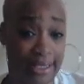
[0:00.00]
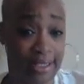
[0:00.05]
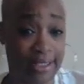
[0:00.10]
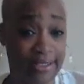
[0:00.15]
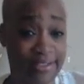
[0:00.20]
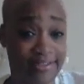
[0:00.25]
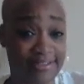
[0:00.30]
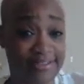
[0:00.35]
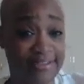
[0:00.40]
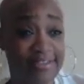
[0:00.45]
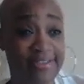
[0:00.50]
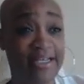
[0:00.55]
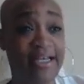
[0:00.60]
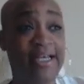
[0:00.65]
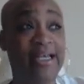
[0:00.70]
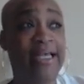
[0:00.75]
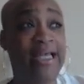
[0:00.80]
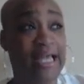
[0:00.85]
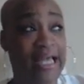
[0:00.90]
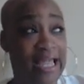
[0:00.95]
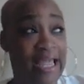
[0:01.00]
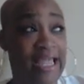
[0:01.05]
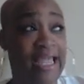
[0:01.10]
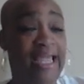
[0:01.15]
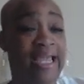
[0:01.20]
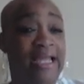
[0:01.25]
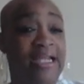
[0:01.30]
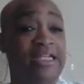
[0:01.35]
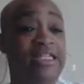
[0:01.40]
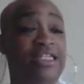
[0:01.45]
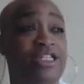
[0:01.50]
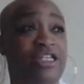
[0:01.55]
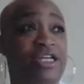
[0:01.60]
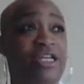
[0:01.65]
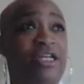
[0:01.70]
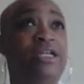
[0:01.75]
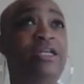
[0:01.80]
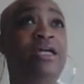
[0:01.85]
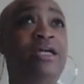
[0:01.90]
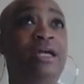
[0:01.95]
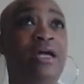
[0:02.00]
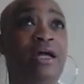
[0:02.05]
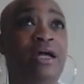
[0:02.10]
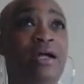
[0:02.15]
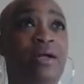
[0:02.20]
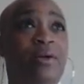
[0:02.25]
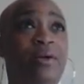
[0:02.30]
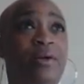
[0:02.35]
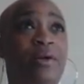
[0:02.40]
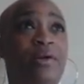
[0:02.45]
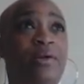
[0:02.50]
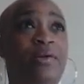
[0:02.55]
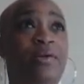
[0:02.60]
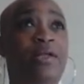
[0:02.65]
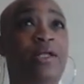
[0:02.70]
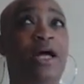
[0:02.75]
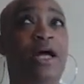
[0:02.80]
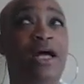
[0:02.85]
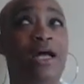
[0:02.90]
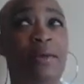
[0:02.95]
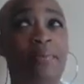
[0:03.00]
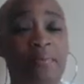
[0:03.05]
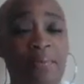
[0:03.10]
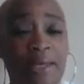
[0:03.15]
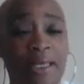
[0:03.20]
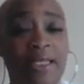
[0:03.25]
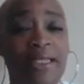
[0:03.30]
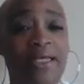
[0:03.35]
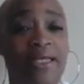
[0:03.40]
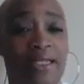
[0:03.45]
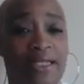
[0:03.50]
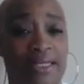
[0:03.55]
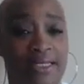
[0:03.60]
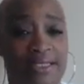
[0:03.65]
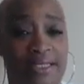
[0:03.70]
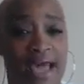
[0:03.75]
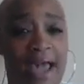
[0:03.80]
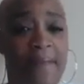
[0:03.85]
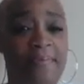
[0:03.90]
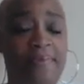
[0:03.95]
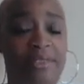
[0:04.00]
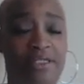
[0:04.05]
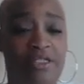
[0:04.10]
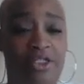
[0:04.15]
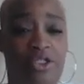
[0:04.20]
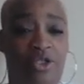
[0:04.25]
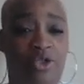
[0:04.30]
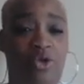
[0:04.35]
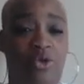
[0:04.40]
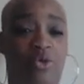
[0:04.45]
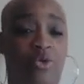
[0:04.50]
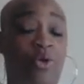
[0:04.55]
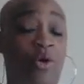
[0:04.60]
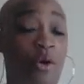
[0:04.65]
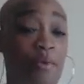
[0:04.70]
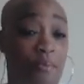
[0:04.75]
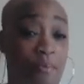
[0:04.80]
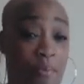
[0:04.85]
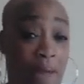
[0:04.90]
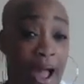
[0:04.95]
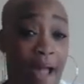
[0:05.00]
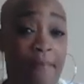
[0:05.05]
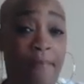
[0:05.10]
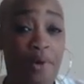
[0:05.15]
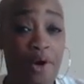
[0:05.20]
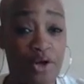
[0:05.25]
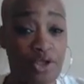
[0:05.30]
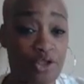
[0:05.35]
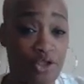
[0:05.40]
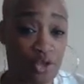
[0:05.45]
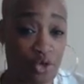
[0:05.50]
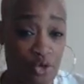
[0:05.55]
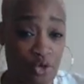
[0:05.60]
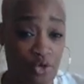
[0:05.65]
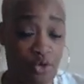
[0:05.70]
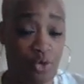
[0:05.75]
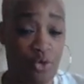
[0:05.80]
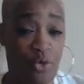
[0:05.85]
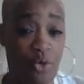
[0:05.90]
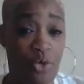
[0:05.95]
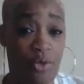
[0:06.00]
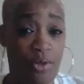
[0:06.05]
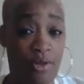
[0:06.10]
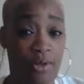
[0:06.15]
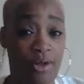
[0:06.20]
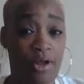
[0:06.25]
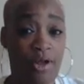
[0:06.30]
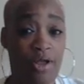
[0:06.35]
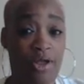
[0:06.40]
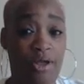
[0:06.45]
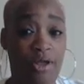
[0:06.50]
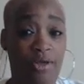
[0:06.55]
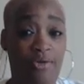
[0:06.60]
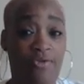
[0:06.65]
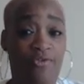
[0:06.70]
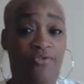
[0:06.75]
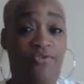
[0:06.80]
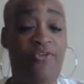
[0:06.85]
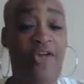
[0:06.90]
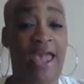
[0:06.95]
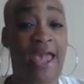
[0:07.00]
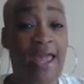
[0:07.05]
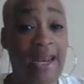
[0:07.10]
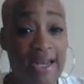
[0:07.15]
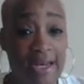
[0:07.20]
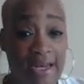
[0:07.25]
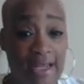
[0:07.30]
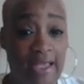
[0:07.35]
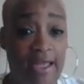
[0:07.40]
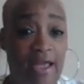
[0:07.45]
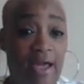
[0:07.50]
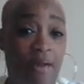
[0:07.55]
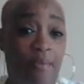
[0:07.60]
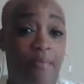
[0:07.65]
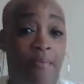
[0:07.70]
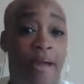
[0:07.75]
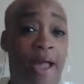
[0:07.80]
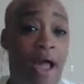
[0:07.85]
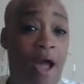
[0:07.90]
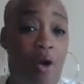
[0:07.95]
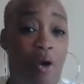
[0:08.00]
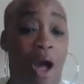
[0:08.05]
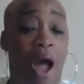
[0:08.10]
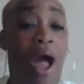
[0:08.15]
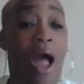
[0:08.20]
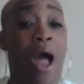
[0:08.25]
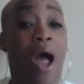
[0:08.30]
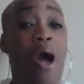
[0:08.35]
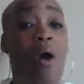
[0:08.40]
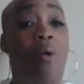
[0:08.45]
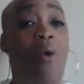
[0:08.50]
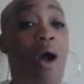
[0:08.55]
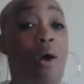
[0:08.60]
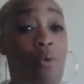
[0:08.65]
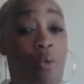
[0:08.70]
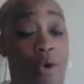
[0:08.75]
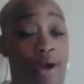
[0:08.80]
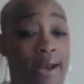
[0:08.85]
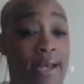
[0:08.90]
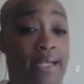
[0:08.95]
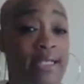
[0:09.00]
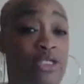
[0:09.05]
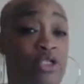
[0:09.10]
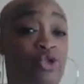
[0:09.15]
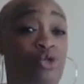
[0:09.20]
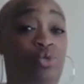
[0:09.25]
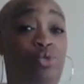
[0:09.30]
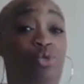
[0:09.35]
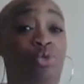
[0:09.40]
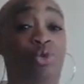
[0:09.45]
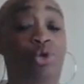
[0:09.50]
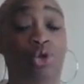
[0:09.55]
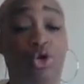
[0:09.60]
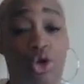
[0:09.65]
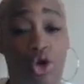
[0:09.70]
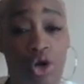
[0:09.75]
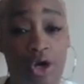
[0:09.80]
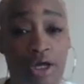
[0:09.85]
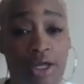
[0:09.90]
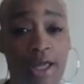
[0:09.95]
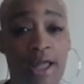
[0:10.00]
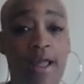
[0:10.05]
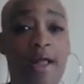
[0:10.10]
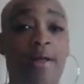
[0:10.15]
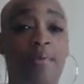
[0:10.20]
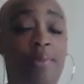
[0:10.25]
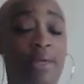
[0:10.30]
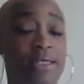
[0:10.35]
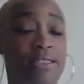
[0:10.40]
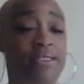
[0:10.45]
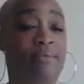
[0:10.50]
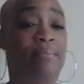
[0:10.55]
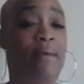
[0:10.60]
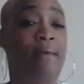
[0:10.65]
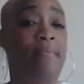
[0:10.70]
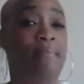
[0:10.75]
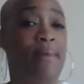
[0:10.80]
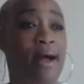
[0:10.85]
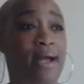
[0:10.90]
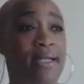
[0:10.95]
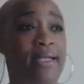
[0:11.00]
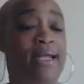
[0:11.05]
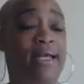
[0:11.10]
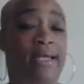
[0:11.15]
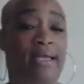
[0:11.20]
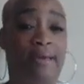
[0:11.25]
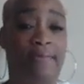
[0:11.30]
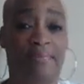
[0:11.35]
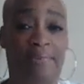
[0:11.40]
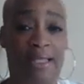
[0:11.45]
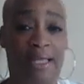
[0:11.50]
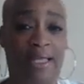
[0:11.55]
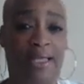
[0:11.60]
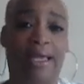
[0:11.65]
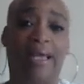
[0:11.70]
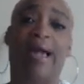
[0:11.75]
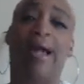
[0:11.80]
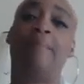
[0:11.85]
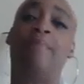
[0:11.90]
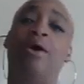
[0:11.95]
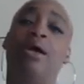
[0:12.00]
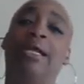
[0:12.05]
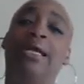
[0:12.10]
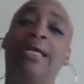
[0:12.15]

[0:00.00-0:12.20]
it. And she immediately tapped into my personal vanity about how I wanted to look. Because in my mind, I kept thinking, I'm going to